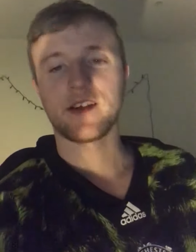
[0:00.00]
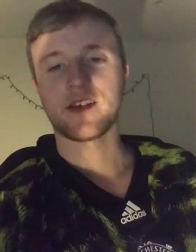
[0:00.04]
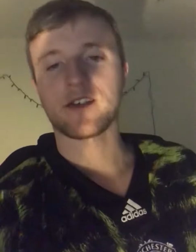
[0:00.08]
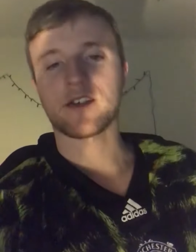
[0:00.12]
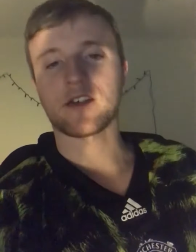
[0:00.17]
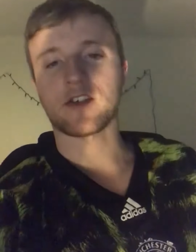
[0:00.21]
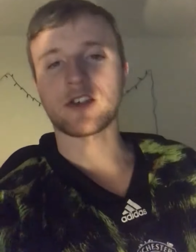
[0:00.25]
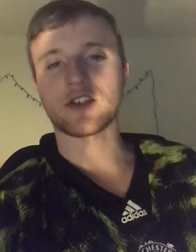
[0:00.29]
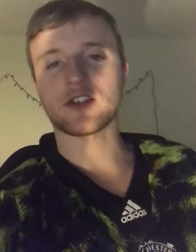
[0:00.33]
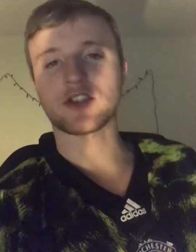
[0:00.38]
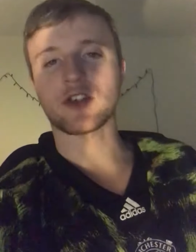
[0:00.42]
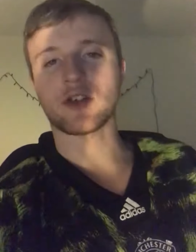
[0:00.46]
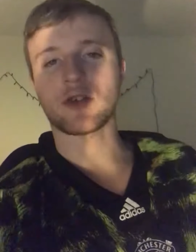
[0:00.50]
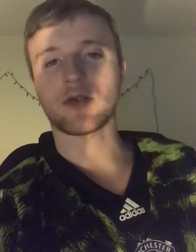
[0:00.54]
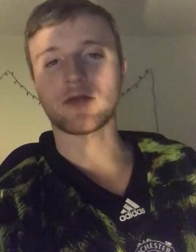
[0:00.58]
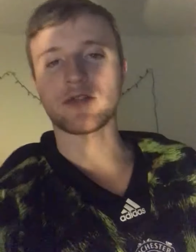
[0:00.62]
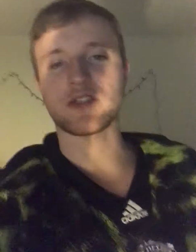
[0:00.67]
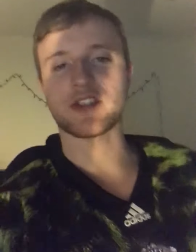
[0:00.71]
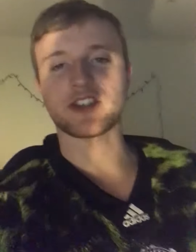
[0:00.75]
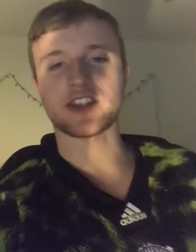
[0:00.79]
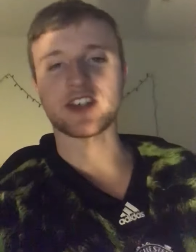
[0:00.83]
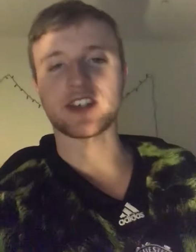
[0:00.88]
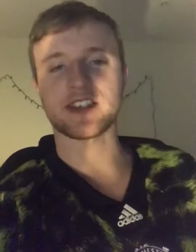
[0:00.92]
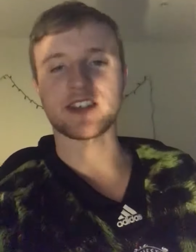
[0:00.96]
First of
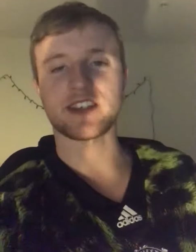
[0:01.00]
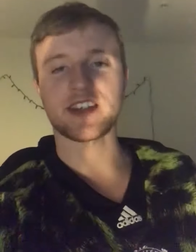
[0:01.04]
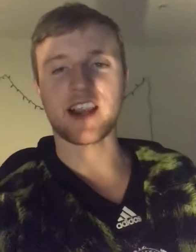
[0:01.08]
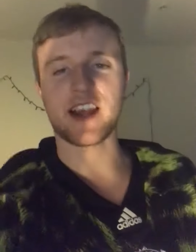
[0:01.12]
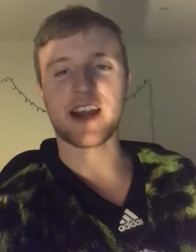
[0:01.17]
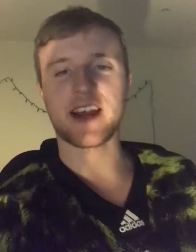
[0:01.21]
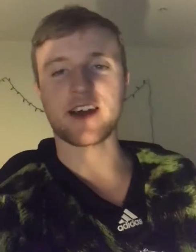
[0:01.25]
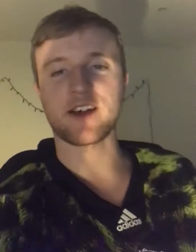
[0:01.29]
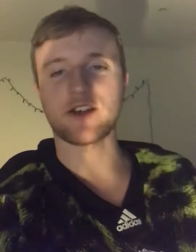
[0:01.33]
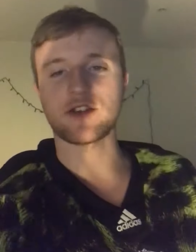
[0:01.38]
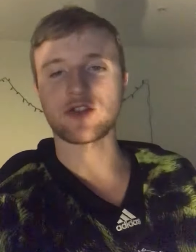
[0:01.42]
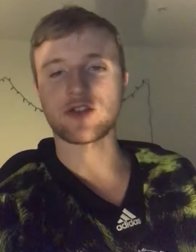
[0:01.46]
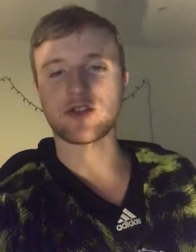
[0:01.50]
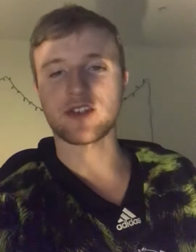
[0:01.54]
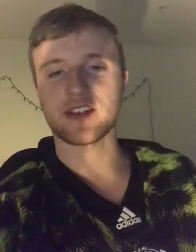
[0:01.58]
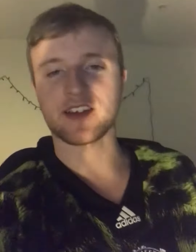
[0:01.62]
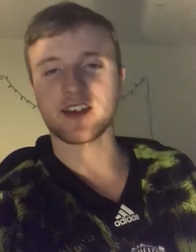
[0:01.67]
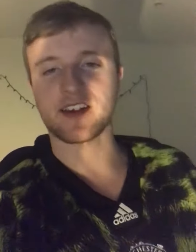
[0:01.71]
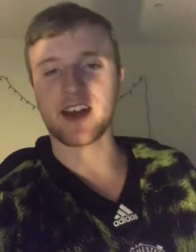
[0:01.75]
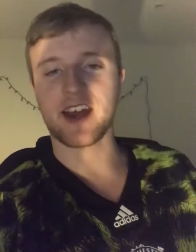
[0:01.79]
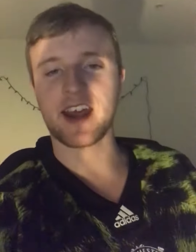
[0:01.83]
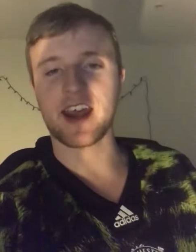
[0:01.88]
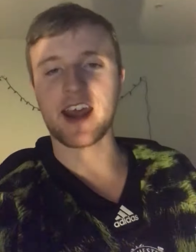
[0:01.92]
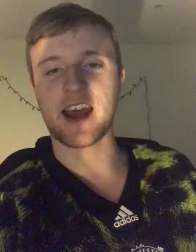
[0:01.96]
all, this allows a
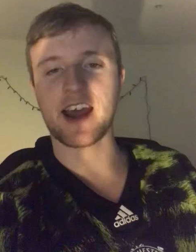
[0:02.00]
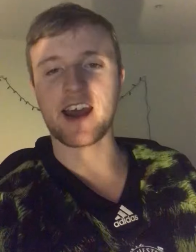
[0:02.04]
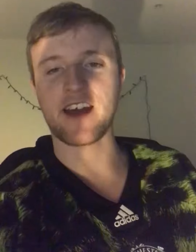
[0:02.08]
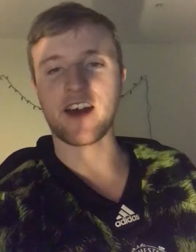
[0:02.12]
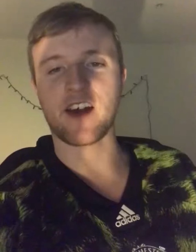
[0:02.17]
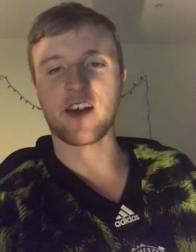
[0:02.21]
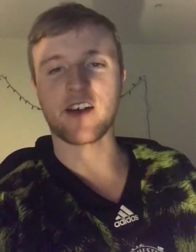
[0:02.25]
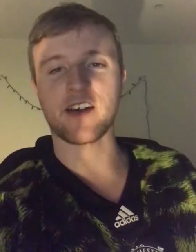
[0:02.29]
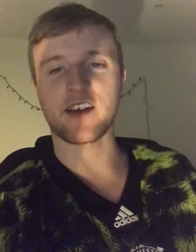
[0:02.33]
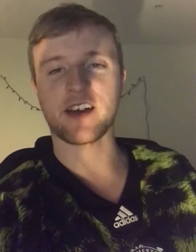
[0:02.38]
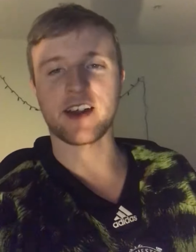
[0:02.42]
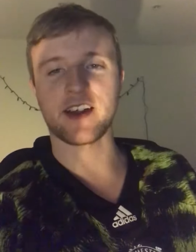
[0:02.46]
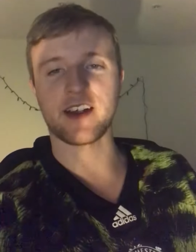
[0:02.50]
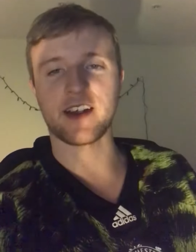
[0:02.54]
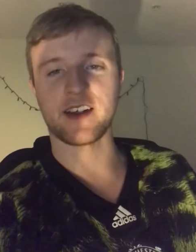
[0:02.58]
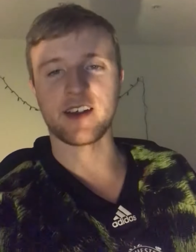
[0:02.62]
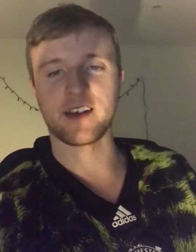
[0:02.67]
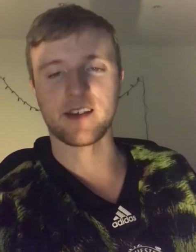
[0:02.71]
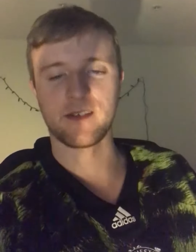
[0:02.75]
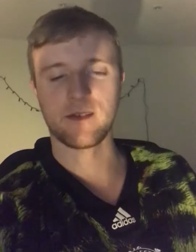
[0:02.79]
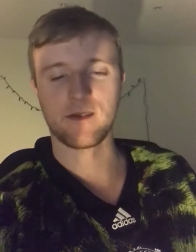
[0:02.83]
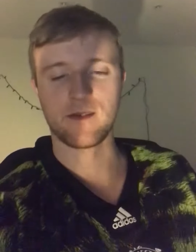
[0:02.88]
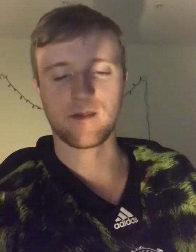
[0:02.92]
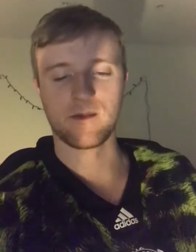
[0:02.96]
VAR
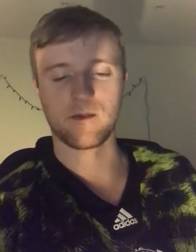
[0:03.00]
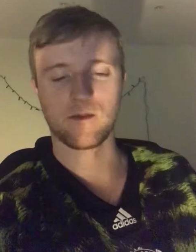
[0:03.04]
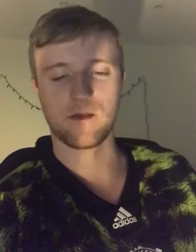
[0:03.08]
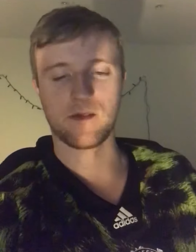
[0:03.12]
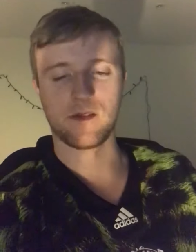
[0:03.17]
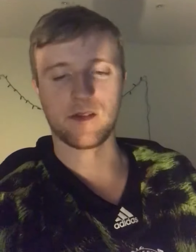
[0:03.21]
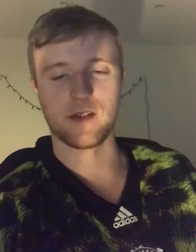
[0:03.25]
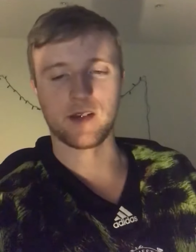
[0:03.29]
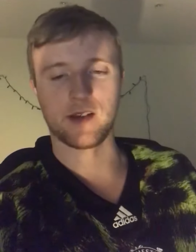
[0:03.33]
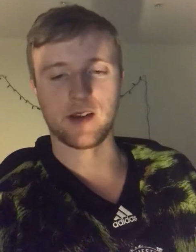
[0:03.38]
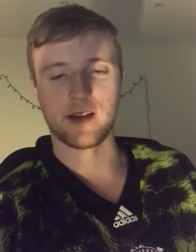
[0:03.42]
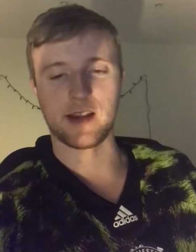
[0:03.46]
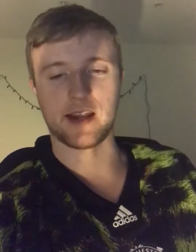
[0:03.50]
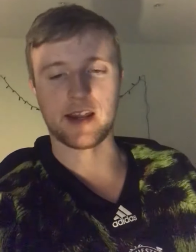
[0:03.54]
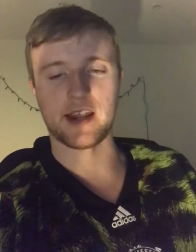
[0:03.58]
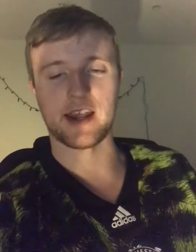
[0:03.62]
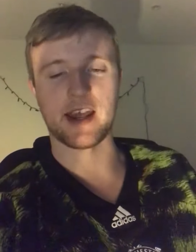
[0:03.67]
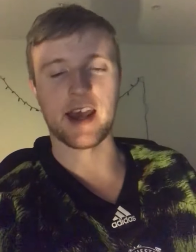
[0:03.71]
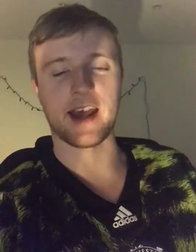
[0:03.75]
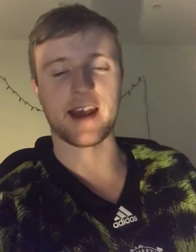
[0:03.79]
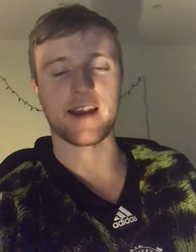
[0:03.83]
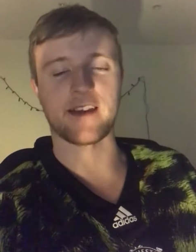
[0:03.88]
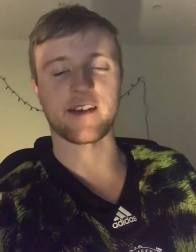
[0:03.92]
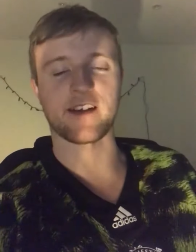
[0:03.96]

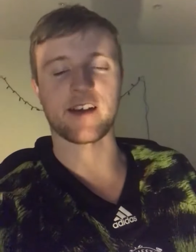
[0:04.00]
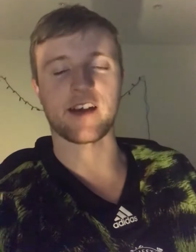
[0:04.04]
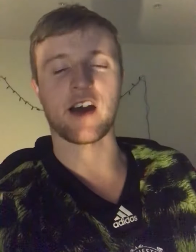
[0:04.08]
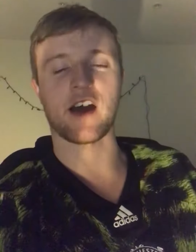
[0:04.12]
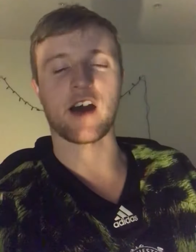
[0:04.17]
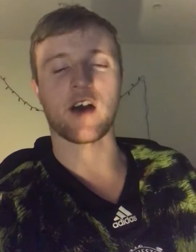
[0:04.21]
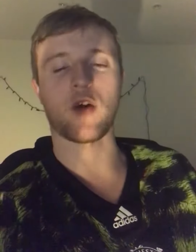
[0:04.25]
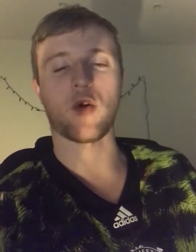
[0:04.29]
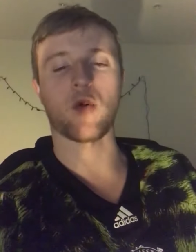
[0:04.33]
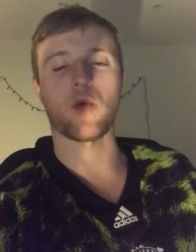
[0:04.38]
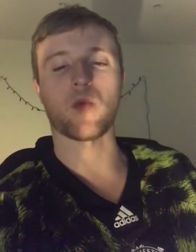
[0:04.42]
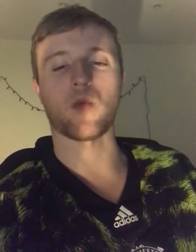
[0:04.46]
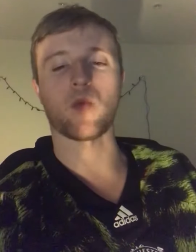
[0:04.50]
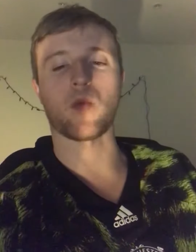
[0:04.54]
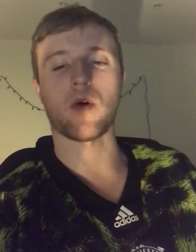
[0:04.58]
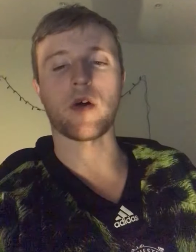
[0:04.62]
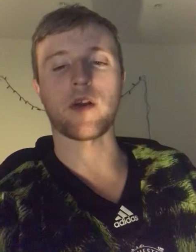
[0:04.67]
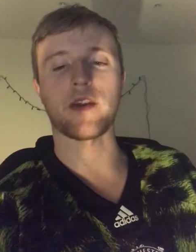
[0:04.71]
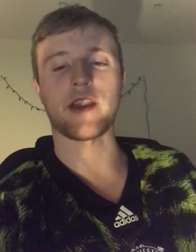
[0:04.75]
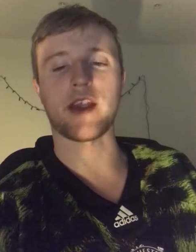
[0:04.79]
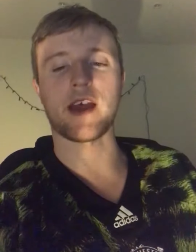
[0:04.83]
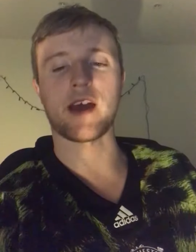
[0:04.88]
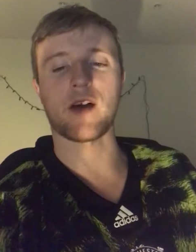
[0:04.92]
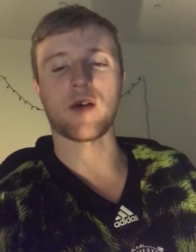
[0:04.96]
gave the goal
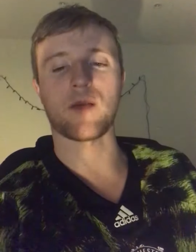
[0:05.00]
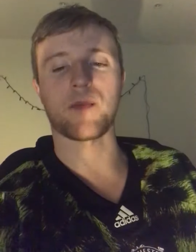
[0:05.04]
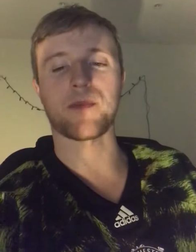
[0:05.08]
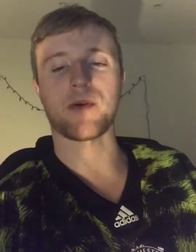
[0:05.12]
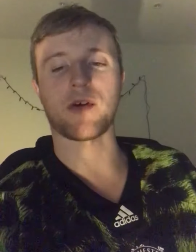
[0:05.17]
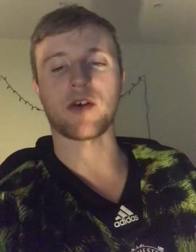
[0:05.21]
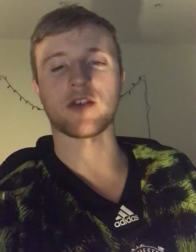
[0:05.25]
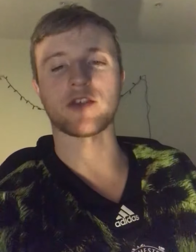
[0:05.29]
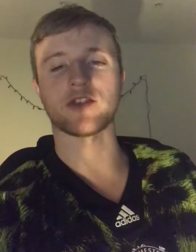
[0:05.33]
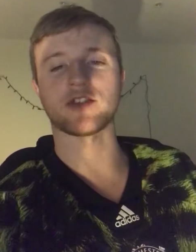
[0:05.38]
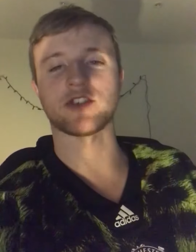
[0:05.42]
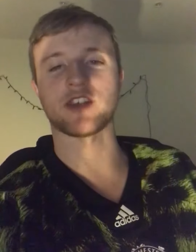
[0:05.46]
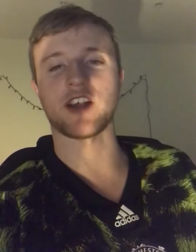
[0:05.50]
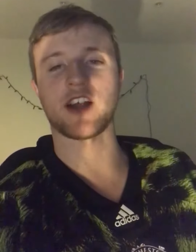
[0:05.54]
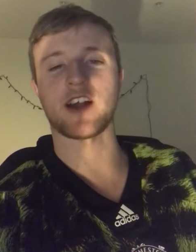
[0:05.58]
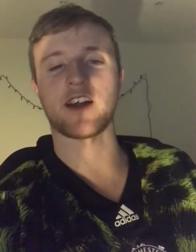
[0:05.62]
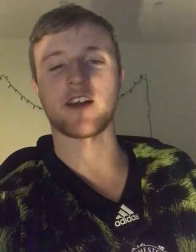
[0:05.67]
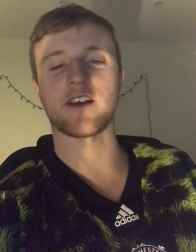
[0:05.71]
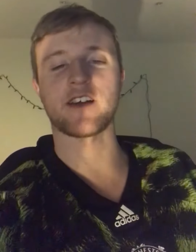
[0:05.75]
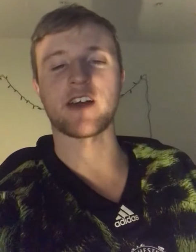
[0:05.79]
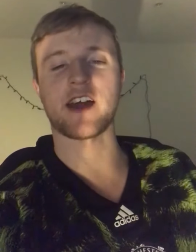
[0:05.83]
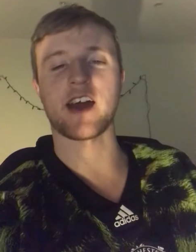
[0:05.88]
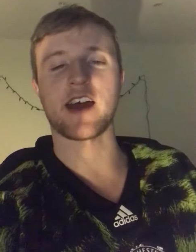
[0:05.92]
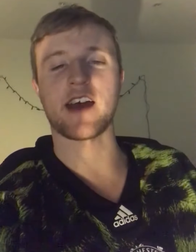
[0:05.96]
1 0
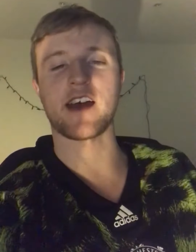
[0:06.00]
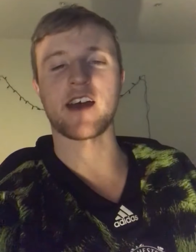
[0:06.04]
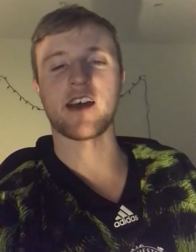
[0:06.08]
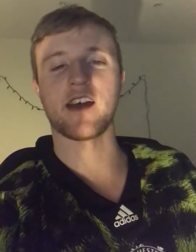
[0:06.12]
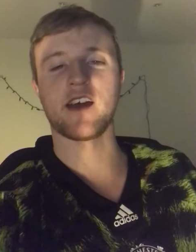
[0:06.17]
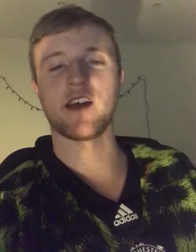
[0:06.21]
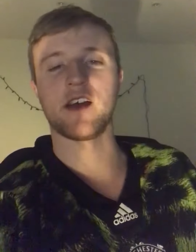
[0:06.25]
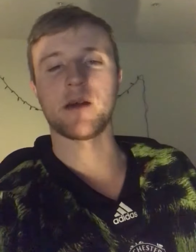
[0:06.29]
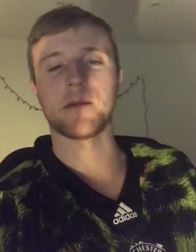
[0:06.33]
Barcelona.